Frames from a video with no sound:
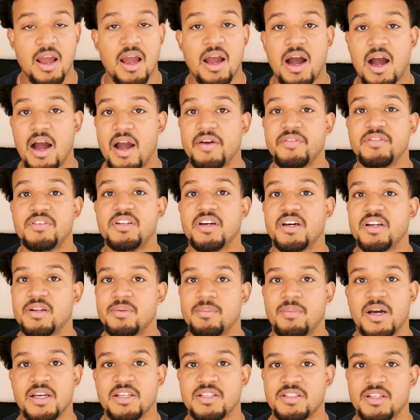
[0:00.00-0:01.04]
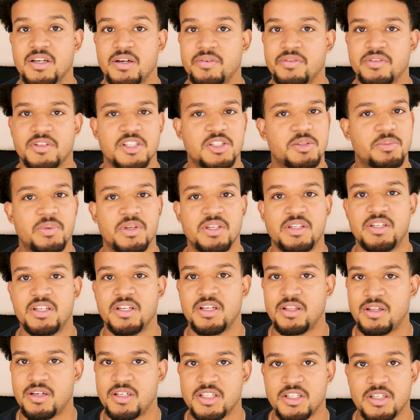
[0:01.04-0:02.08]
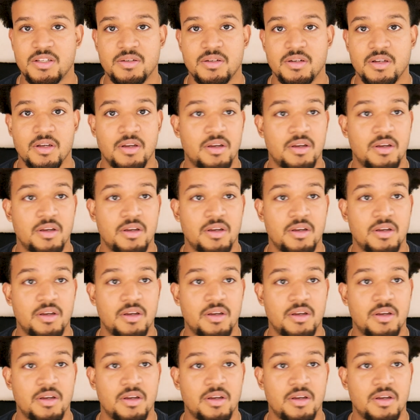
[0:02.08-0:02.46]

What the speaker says: I've done it myself. Just be diligent,